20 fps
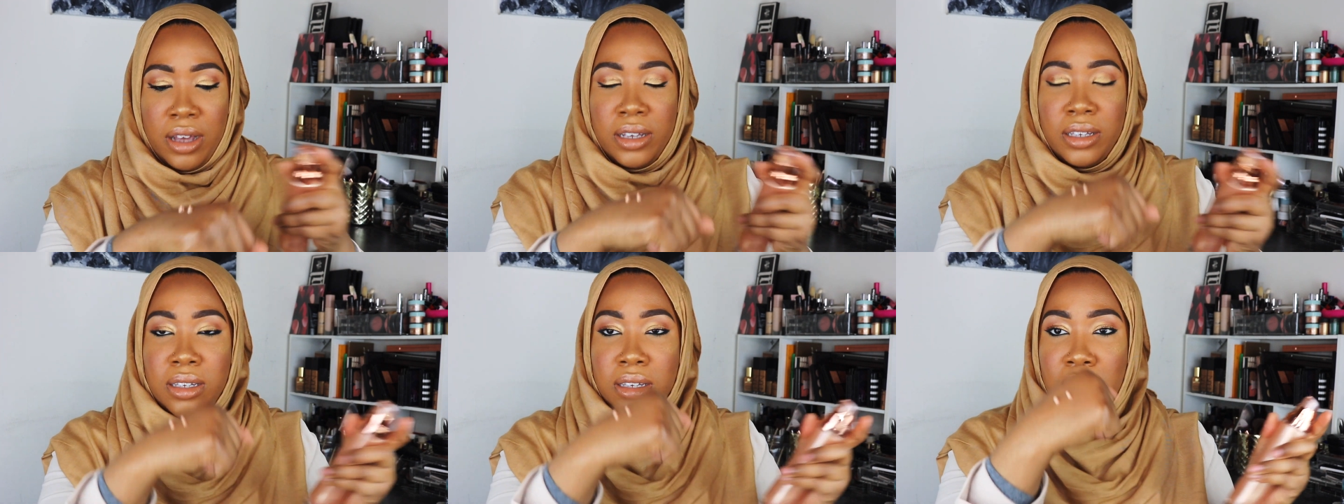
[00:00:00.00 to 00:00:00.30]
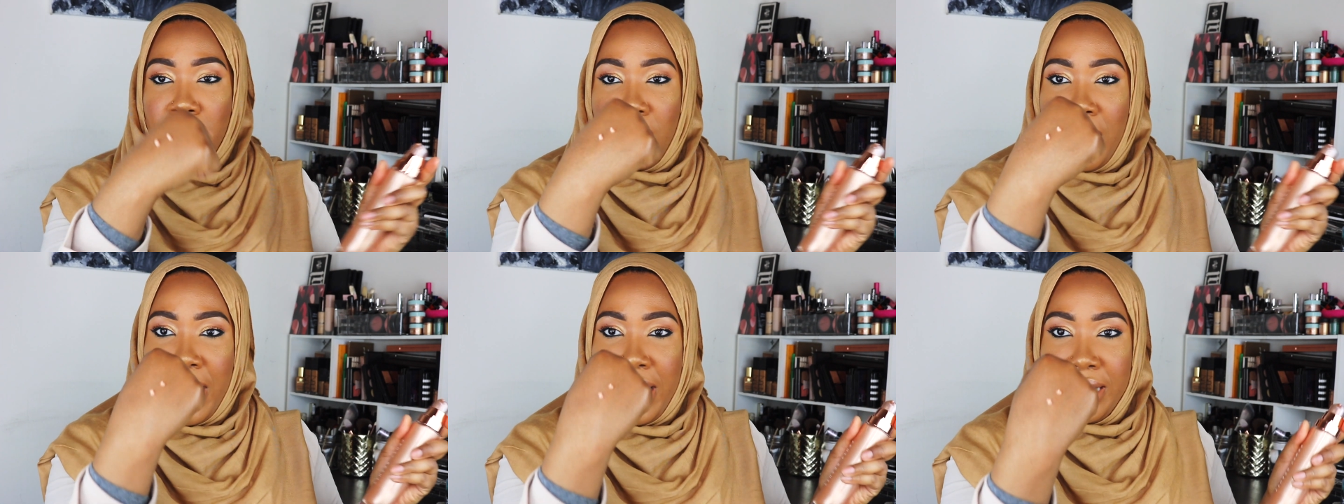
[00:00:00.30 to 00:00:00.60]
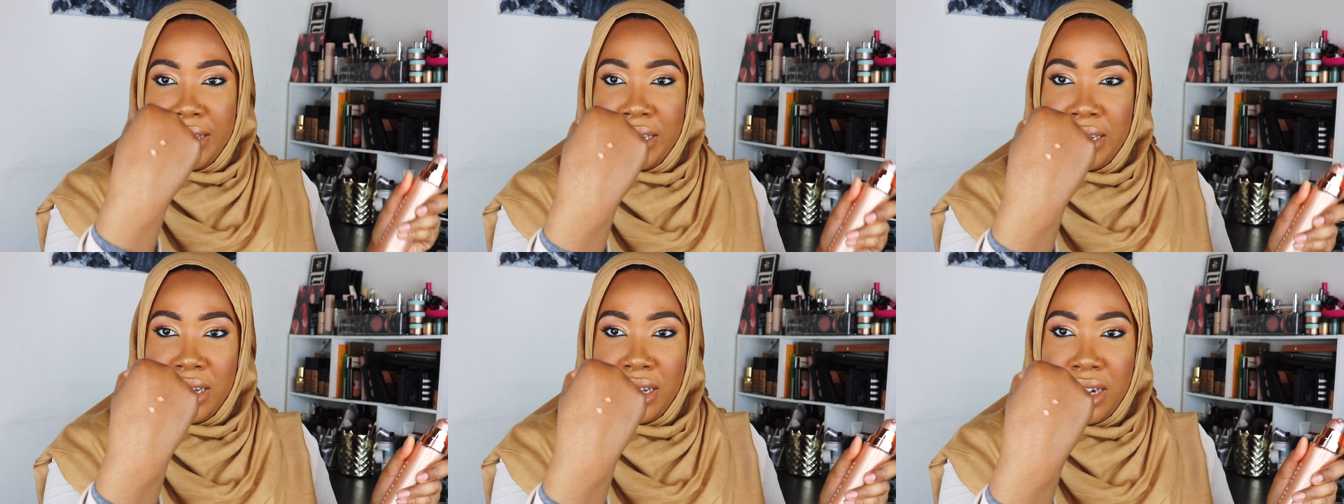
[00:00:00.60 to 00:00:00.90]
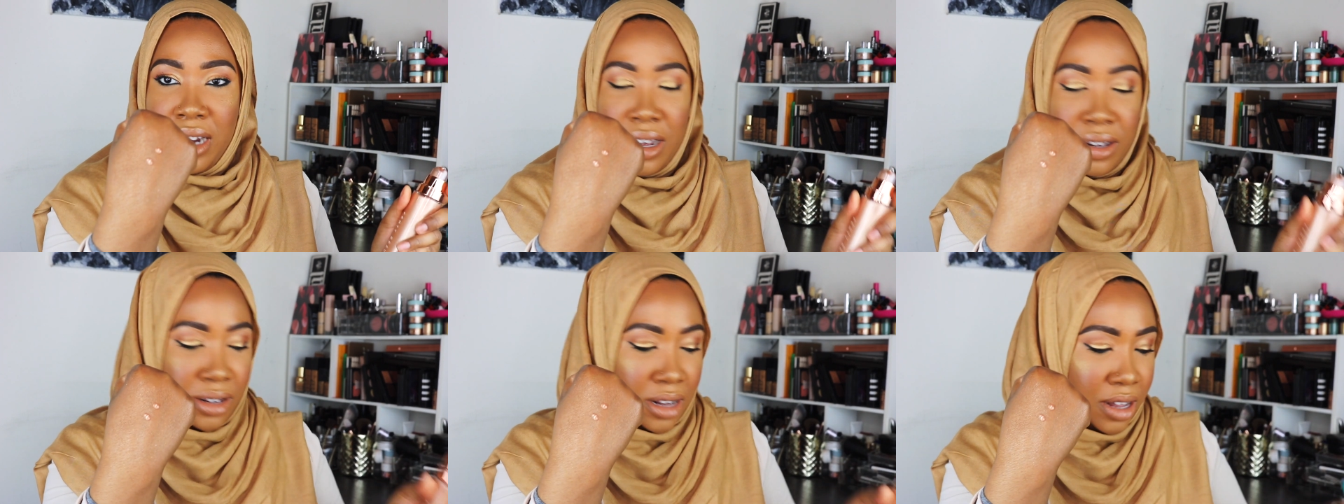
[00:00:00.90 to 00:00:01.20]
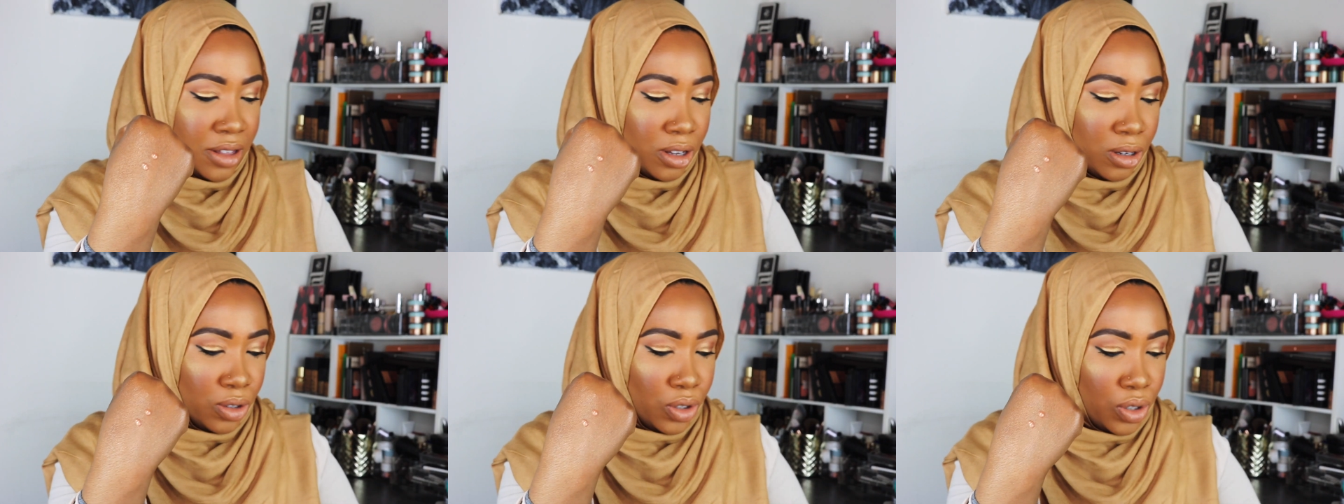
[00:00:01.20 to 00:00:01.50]
So I did
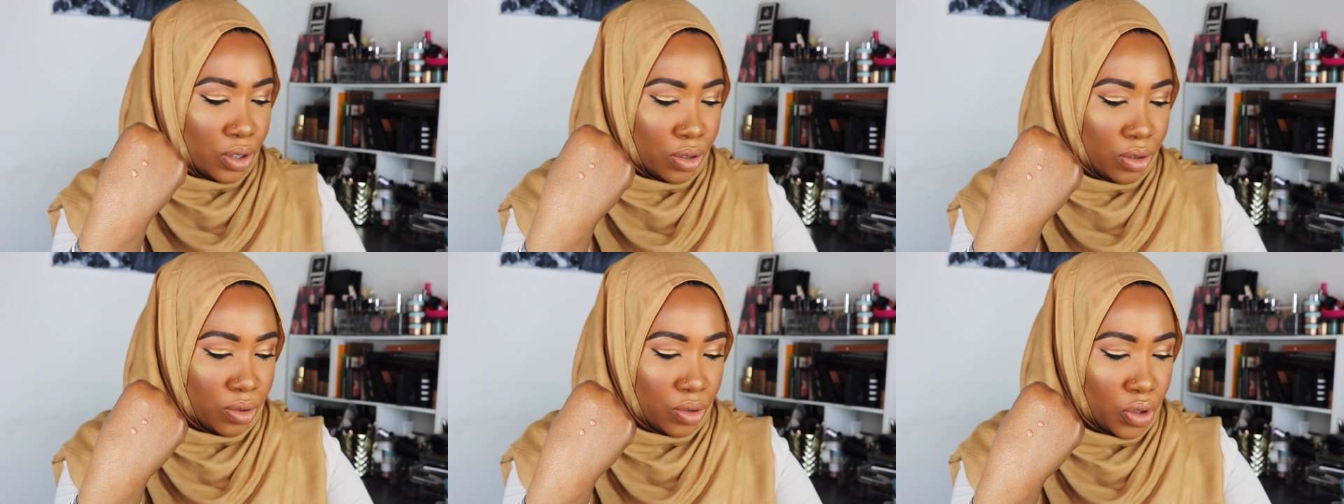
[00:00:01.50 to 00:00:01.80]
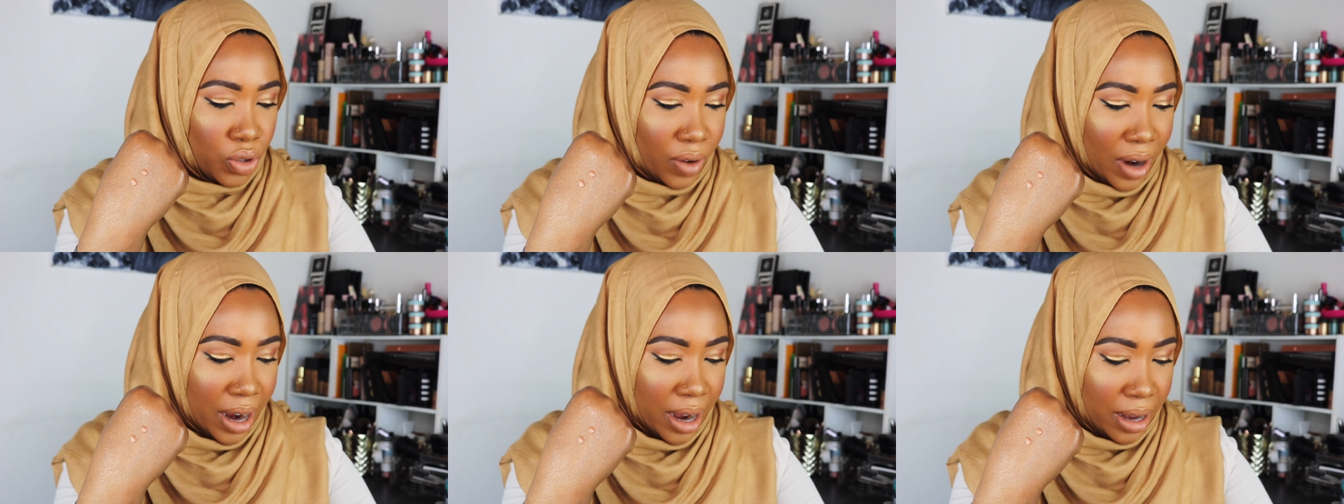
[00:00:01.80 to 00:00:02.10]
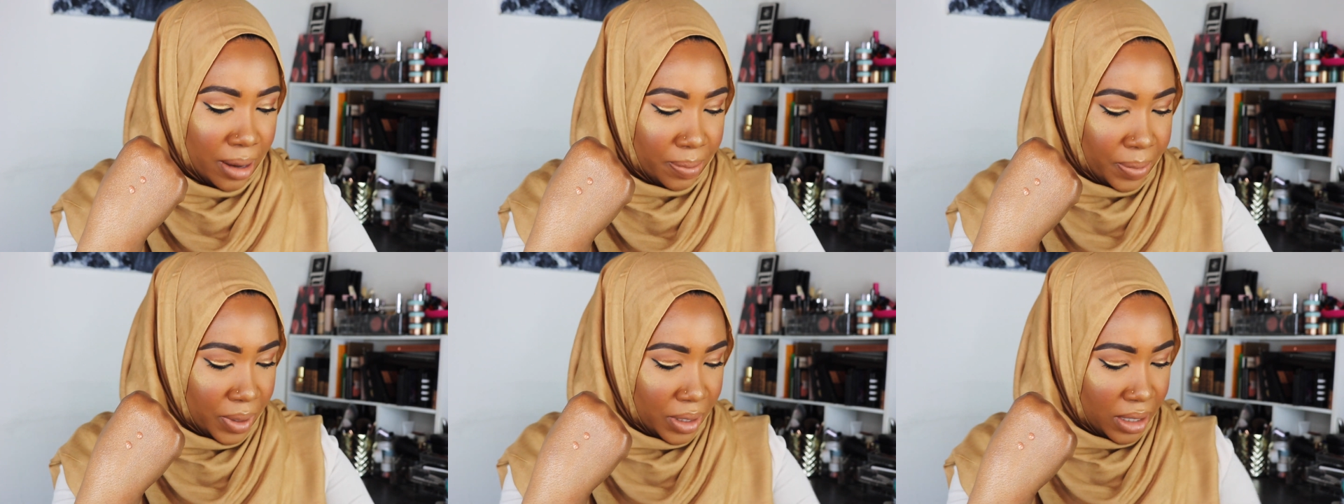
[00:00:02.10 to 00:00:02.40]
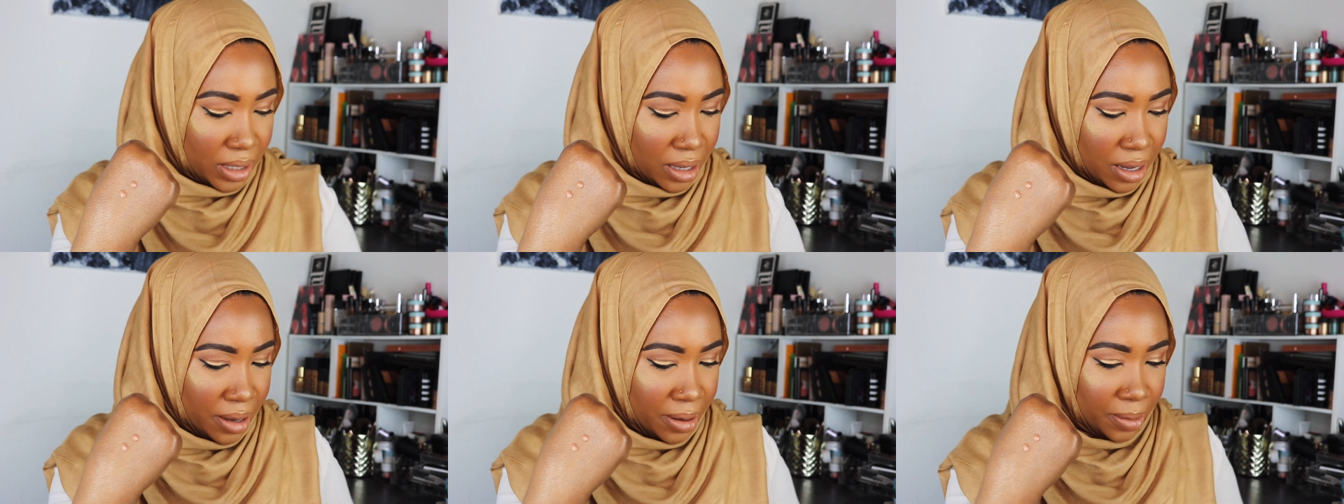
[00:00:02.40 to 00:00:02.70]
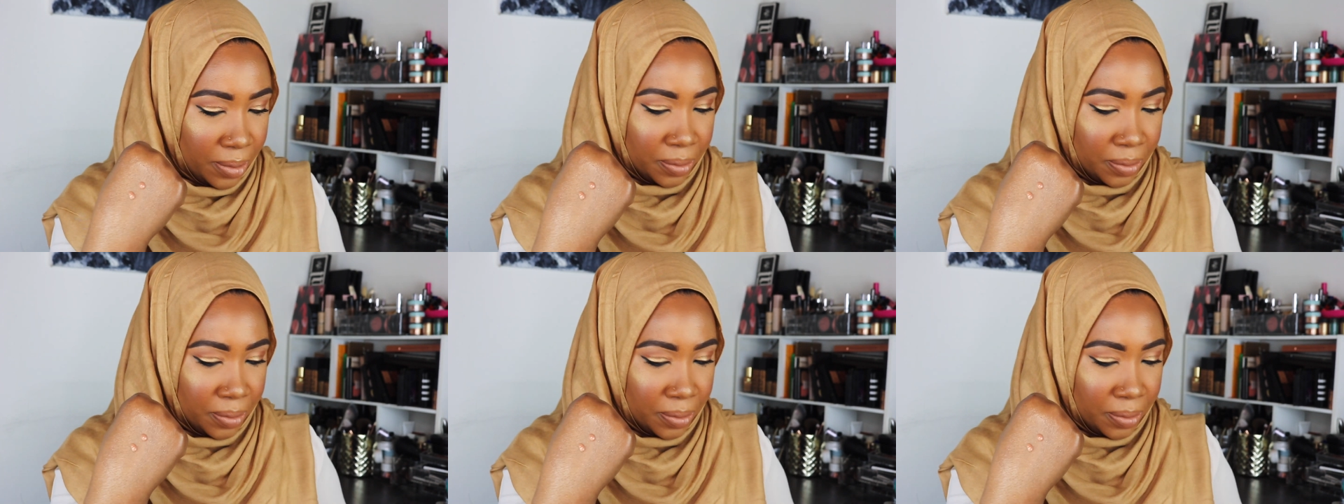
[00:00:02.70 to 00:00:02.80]
another 2 drops,